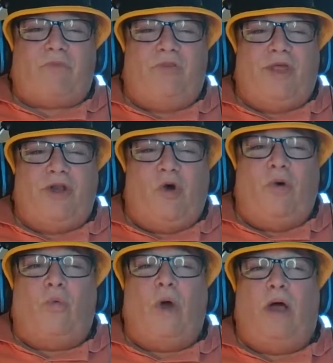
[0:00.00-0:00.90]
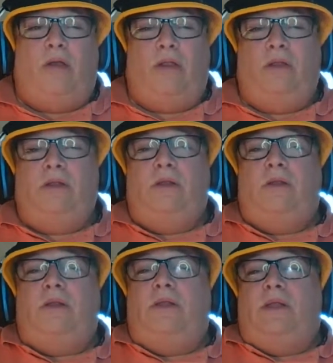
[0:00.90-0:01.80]
They know it well,
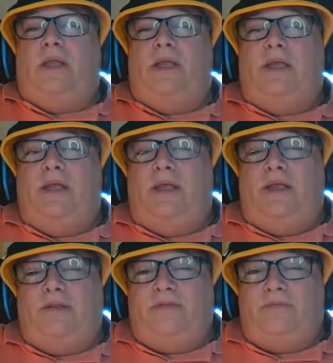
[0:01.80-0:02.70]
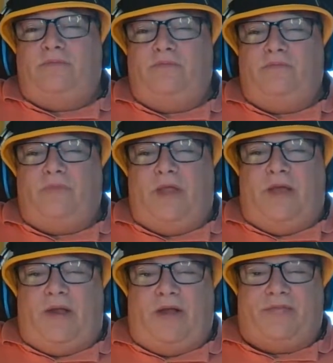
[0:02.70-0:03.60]
and
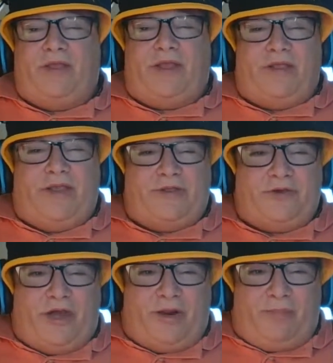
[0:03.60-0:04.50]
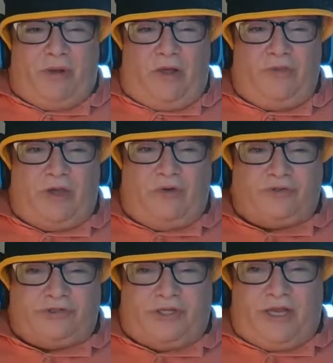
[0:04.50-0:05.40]
I think you got to applaud the
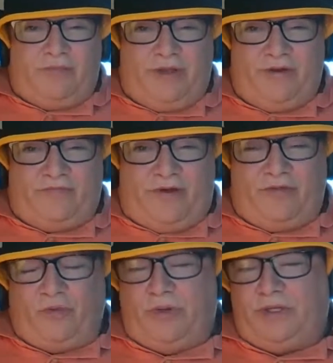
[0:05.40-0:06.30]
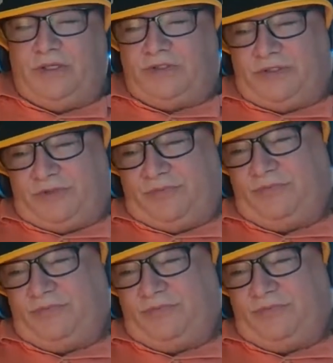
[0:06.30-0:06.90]
coaches that come in and find the weaknesses.